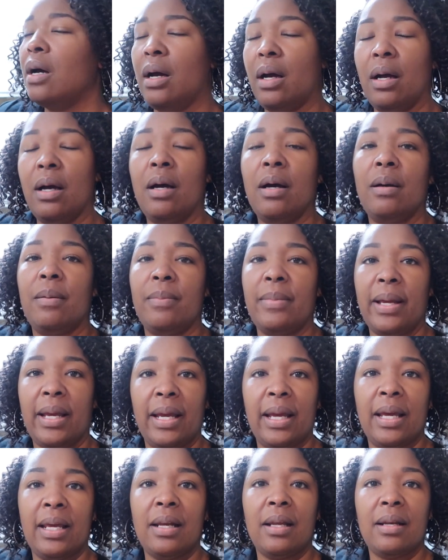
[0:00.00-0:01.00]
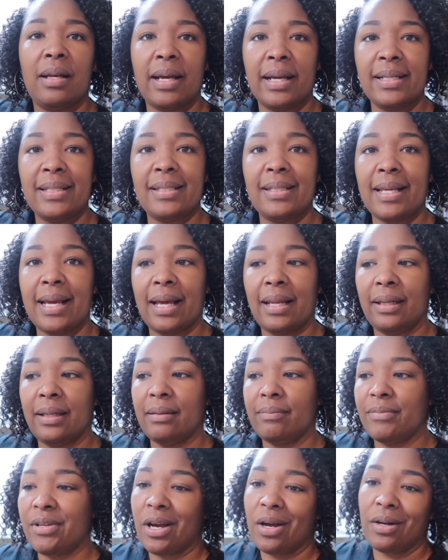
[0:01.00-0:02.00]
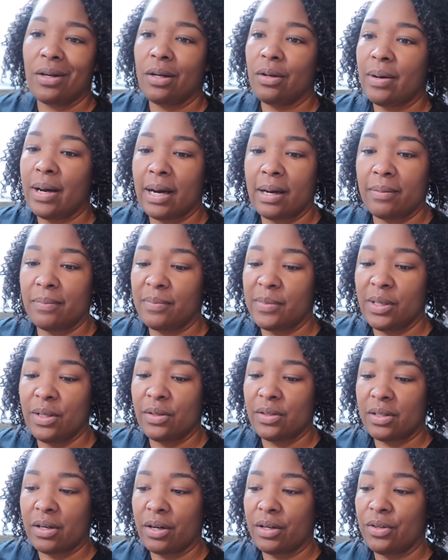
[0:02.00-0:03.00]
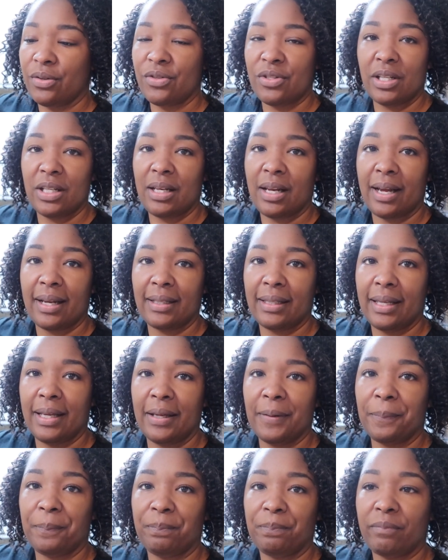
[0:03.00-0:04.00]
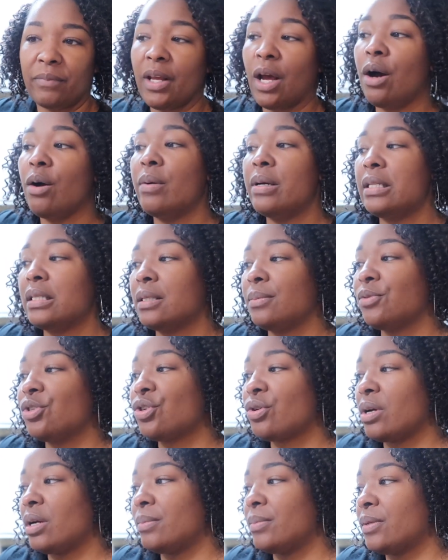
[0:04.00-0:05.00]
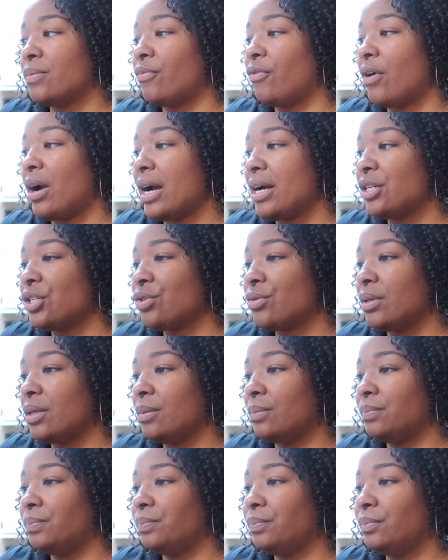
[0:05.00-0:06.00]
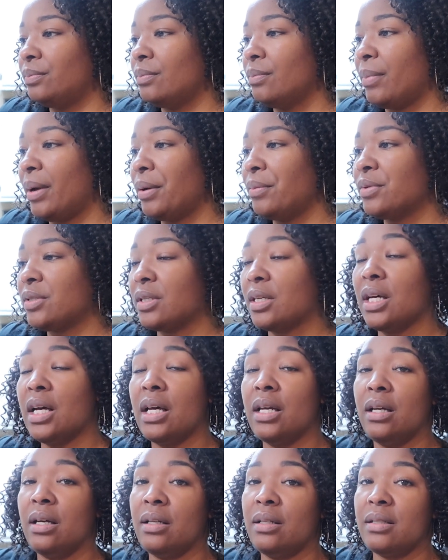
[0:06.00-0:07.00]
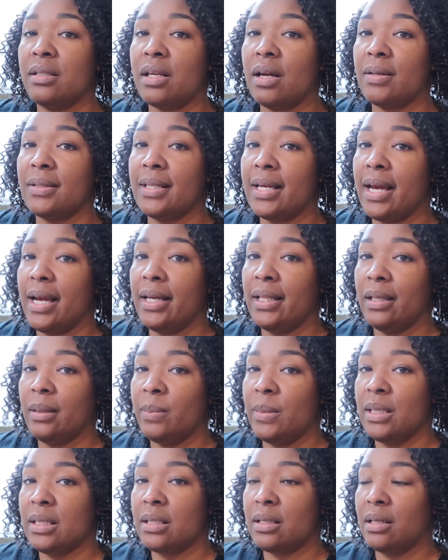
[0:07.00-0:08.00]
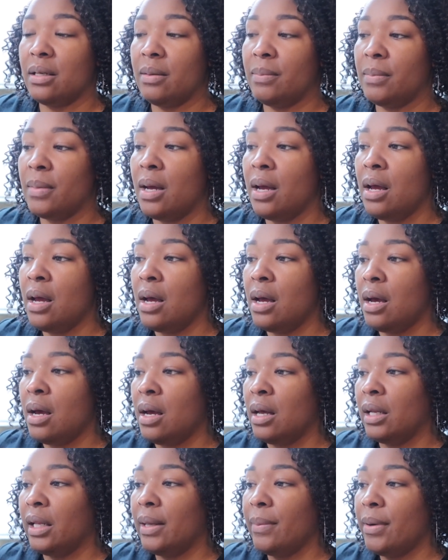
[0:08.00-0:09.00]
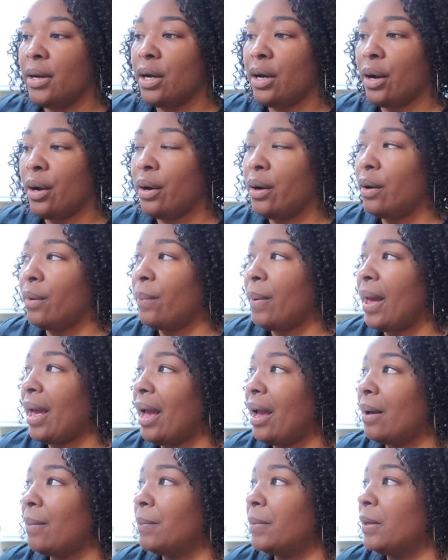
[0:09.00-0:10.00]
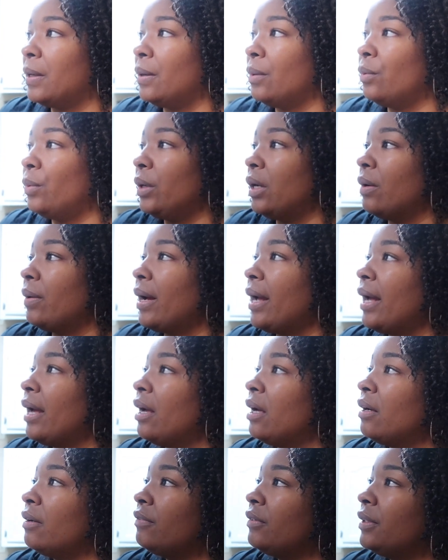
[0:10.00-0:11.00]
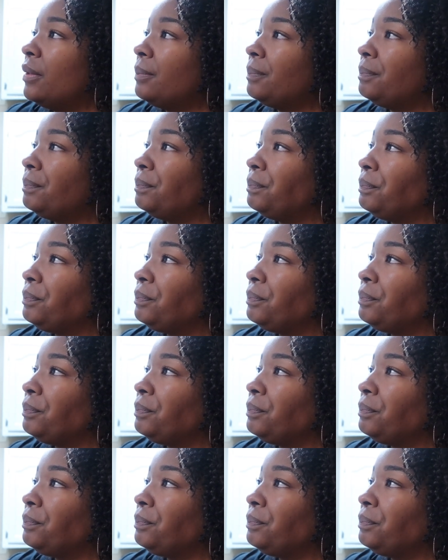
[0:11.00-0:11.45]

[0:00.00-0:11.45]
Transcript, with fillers: Um, and a nice salad. Y'all know our meals are usually like that. Oh, and some shrimp, some fried shrimp. Bae was gonna saute them in some lemon and herb pack, but we don't have it.